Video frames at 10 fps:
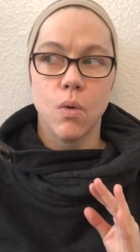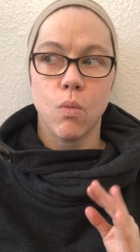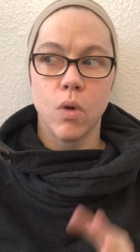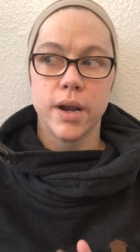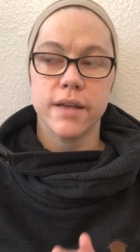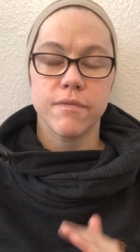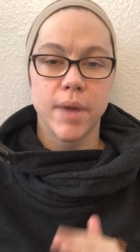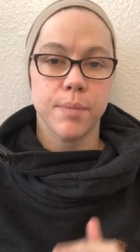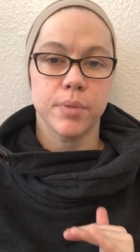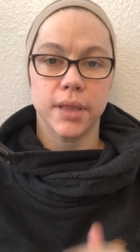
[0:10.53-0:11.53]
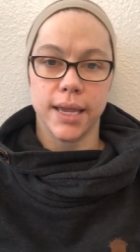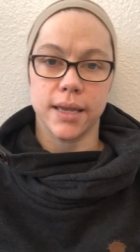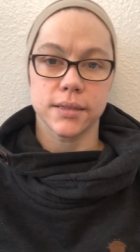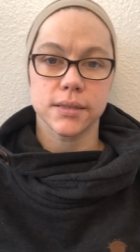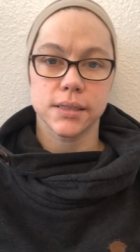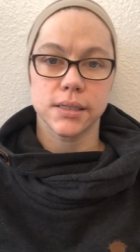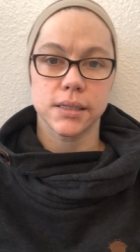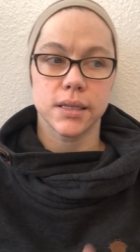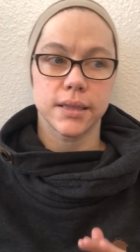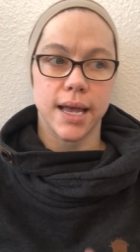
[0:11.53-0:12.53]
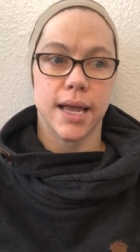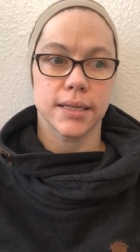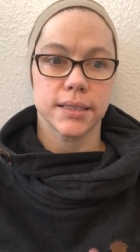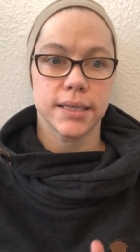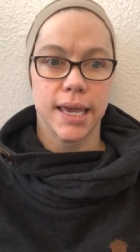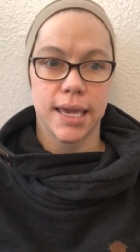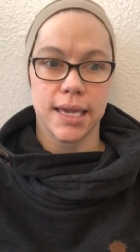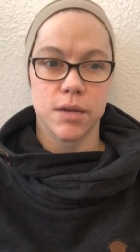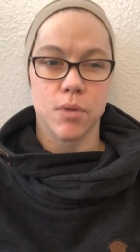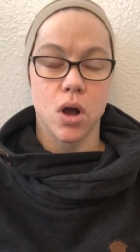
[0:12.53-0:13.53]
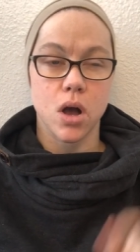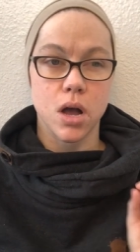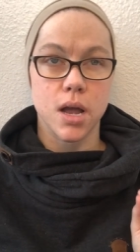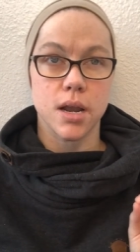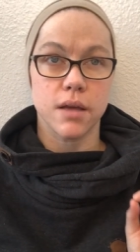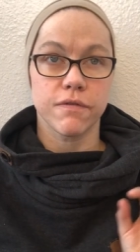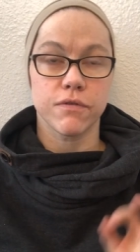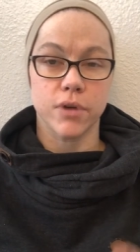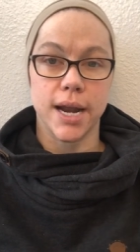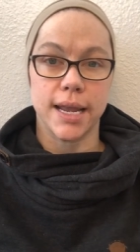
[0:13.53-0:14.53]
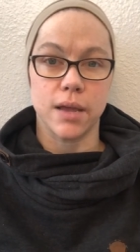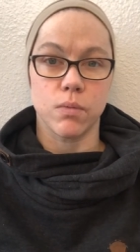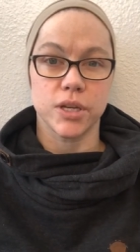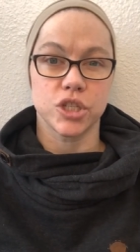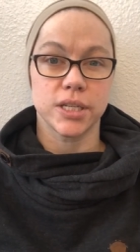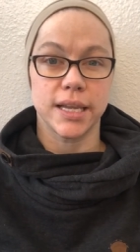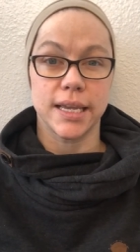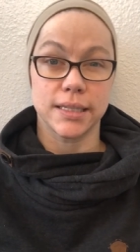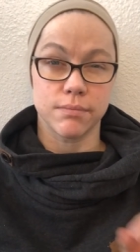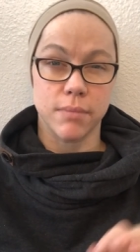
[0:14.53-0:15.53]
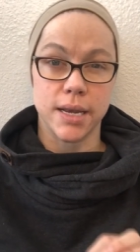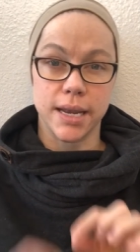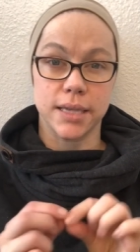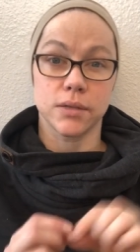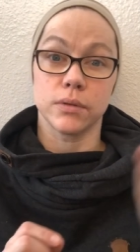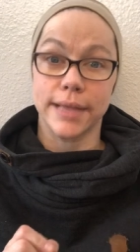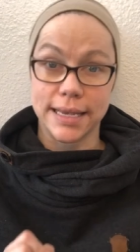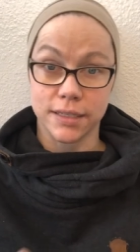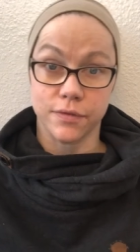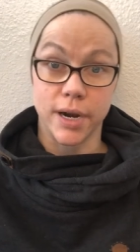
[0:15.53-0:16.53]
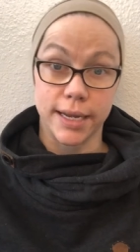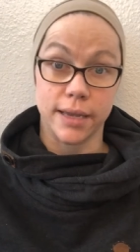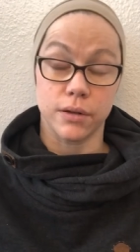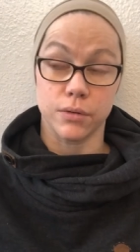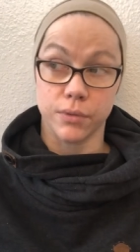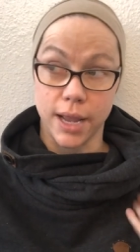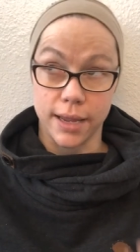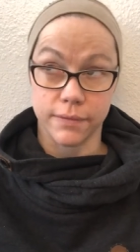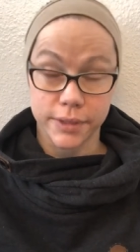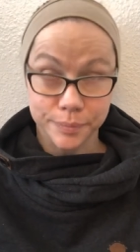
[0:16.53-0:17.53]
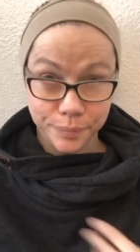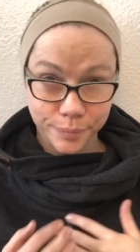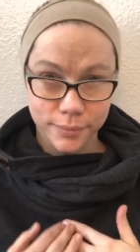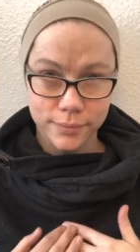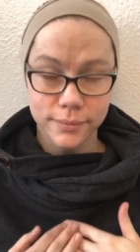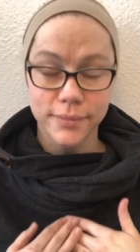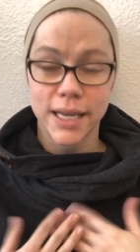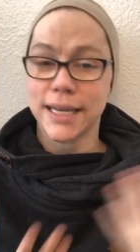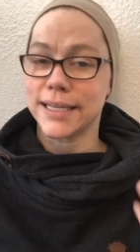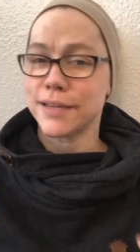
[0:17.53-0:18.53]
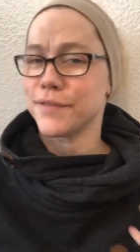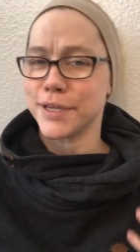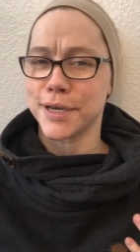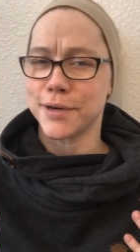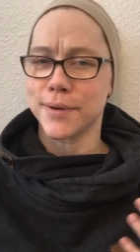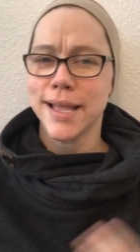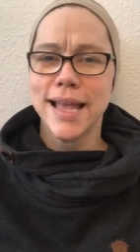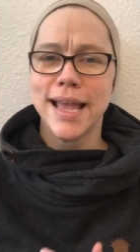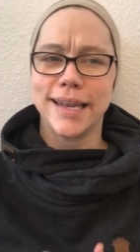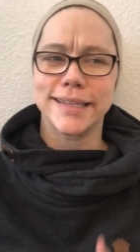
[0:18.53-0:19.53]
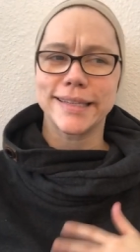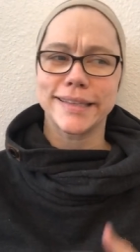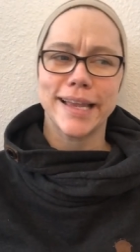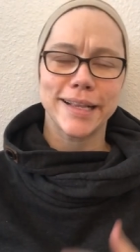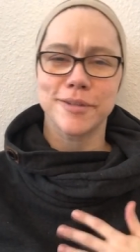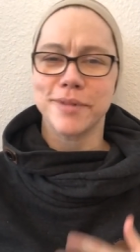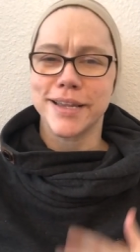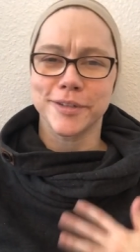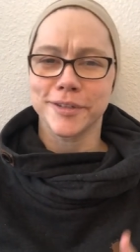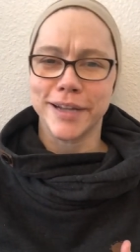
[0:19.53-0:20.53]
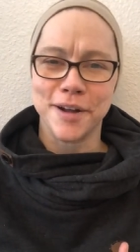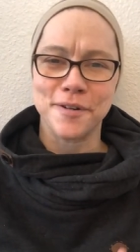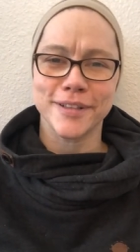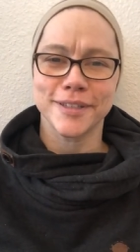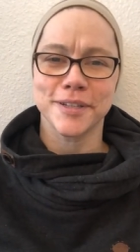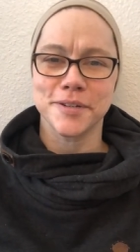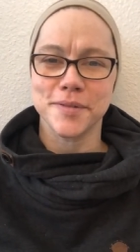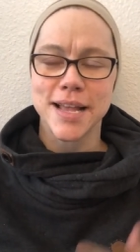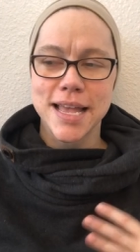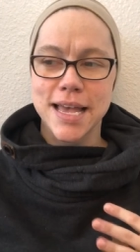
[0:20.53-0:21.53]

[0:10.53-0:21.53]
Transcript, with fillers: one of my plants that came on Friday, which today is Monday, so last Friday it arrived. And I did a video and I didn't like the way it turned out and so